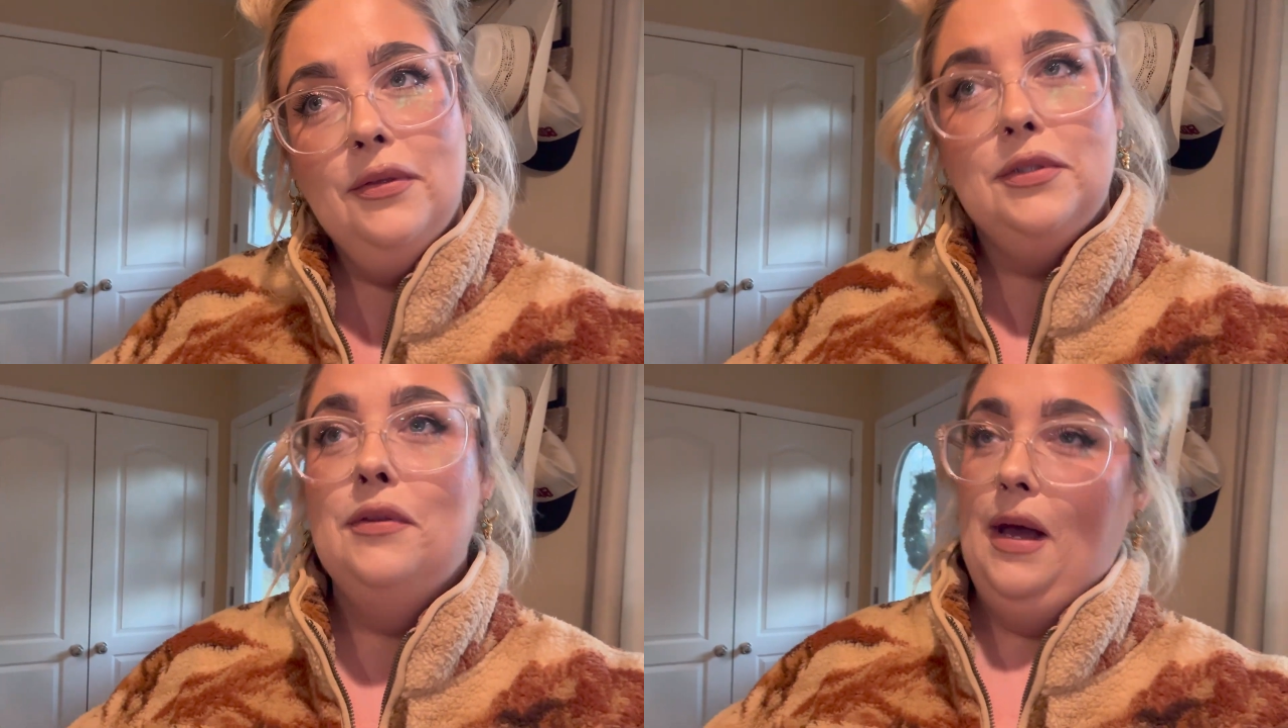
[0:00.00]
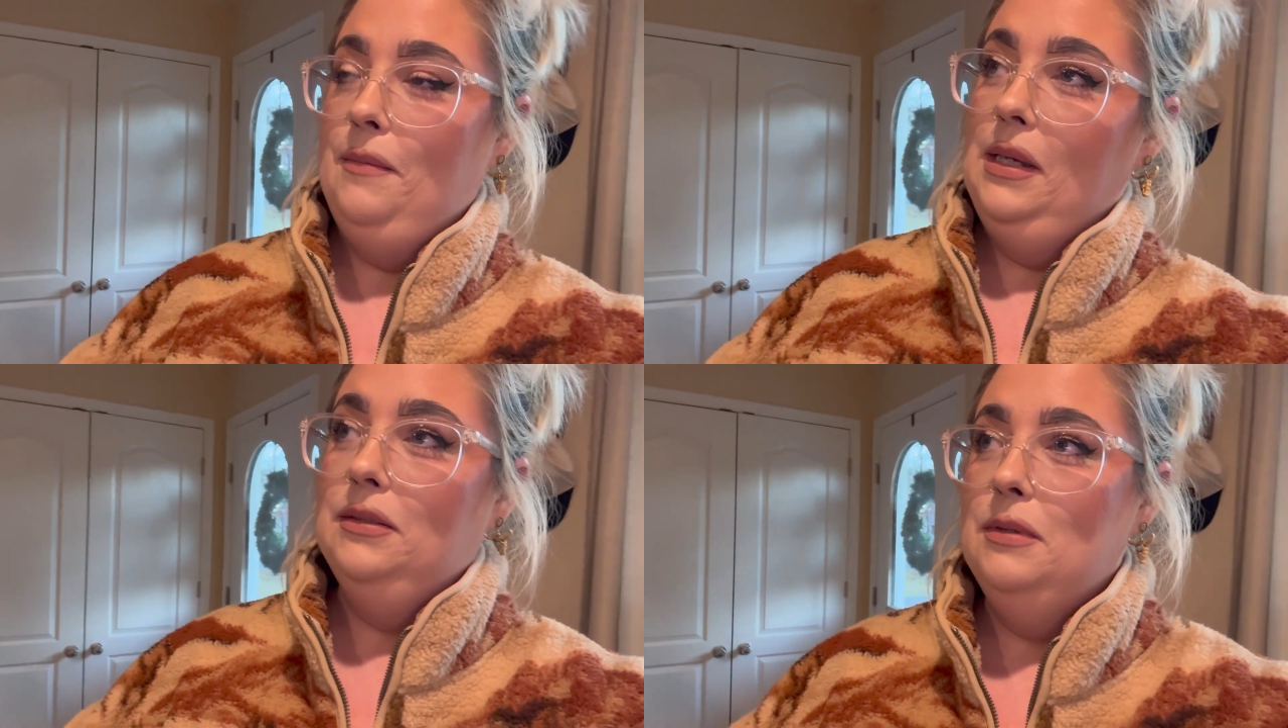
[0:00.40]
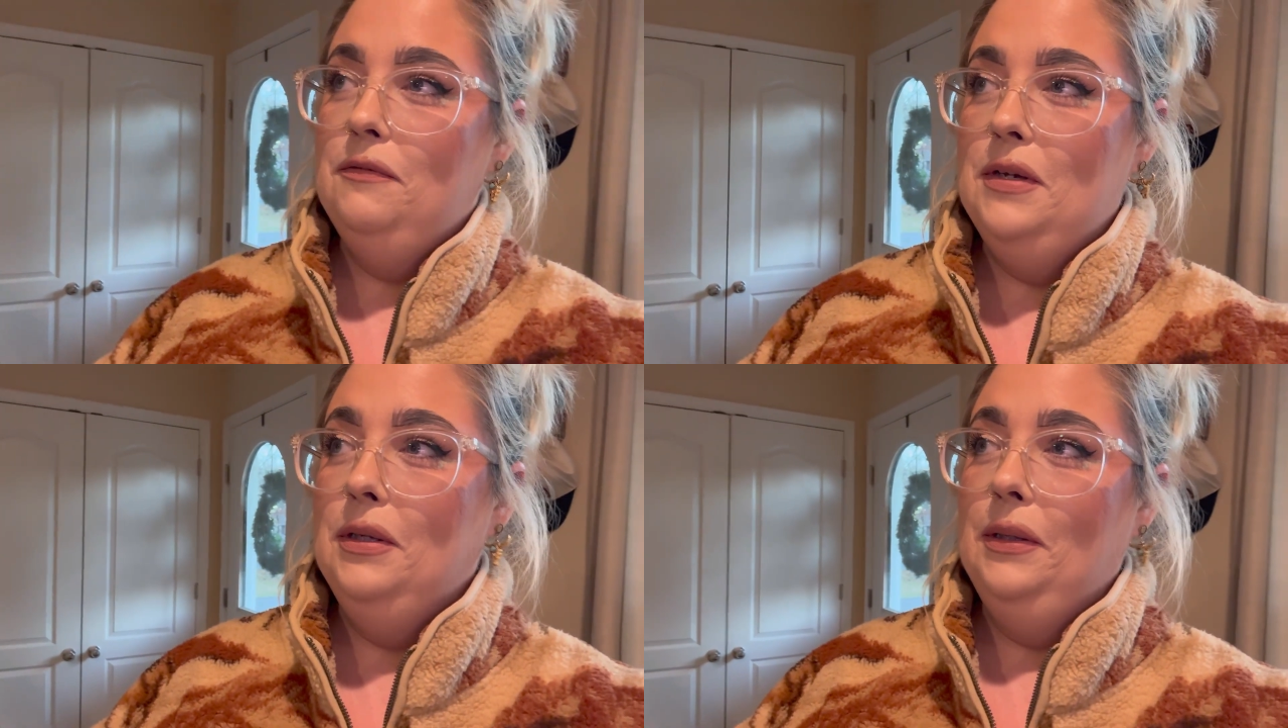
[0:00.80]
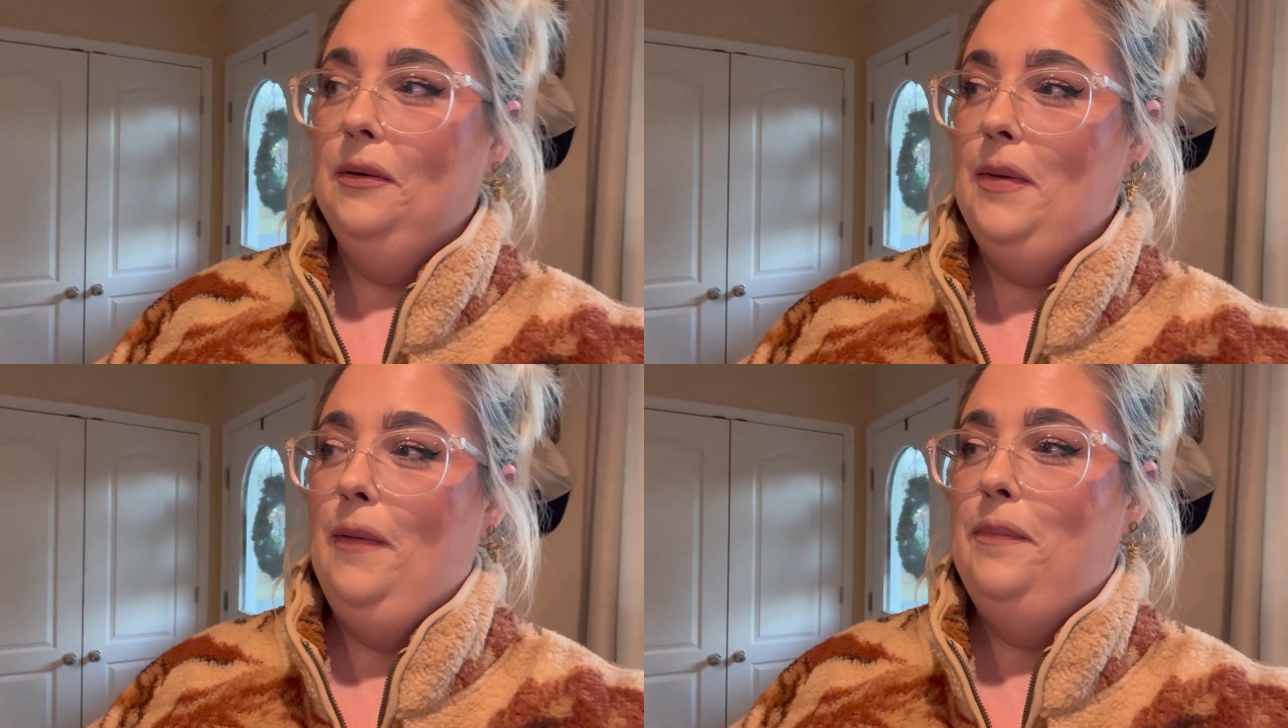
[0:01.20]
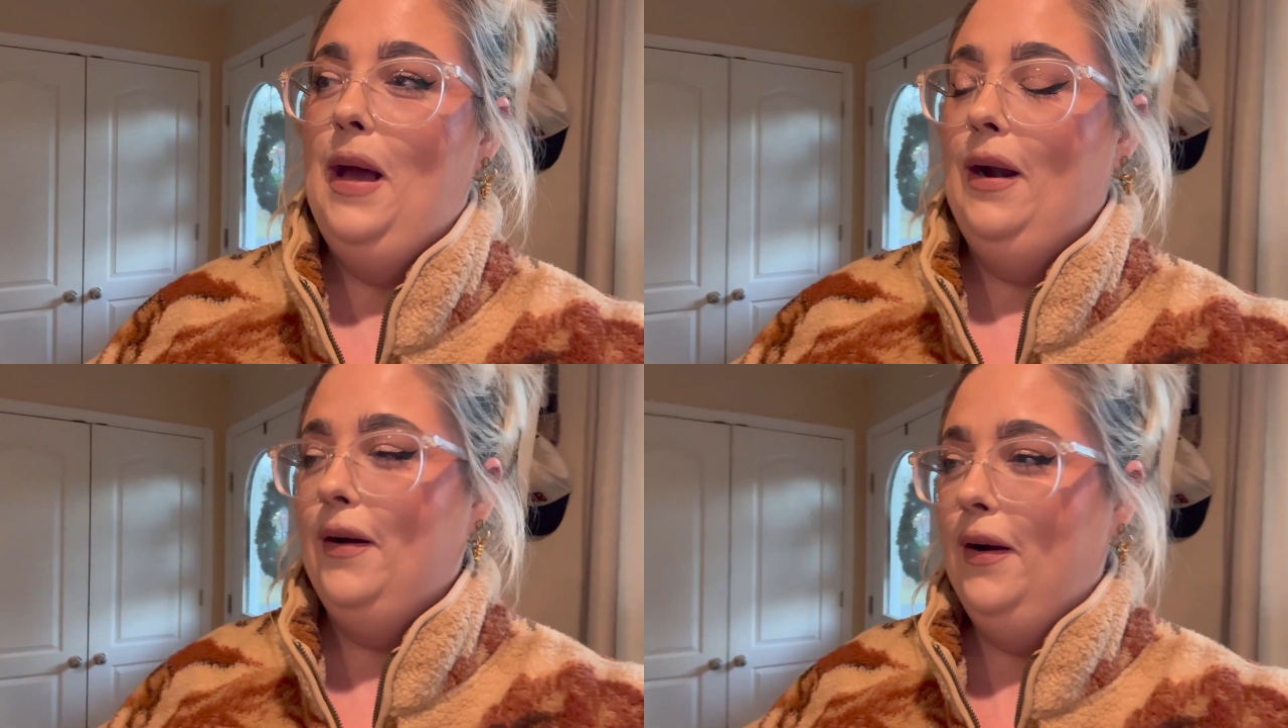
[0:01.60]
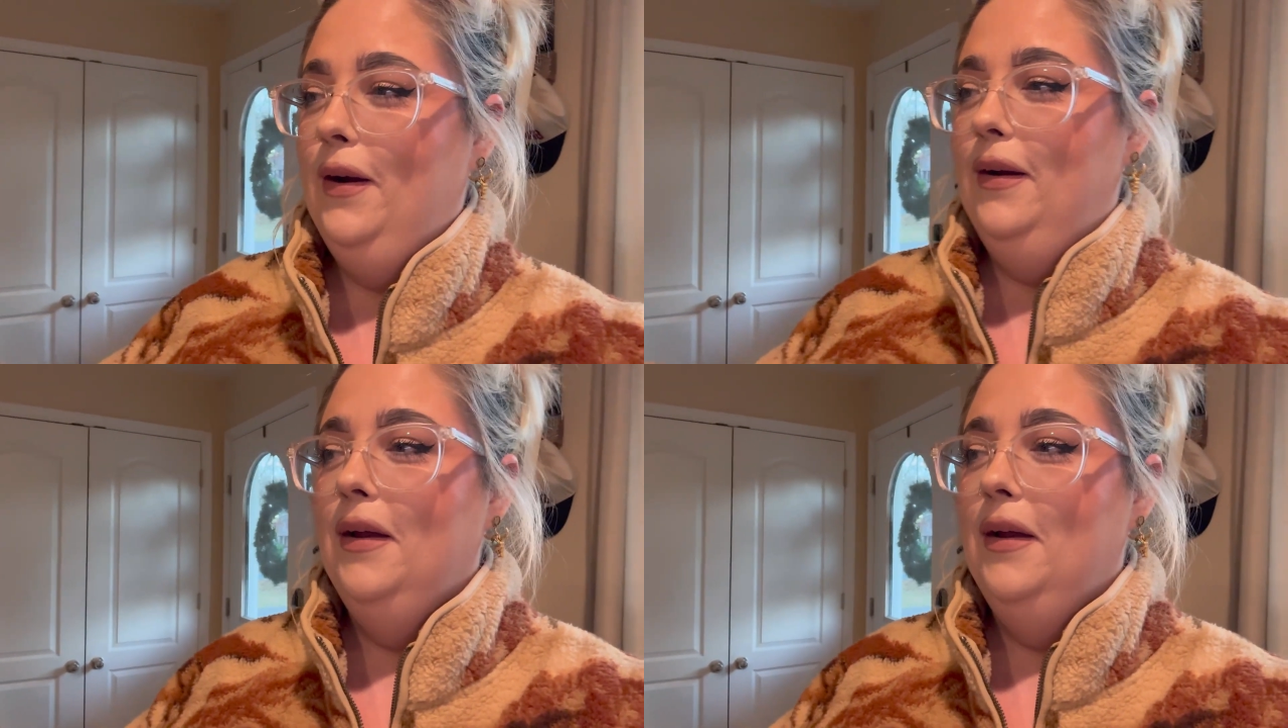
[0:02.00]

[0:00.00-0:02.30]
so that makes me feel a little bit better.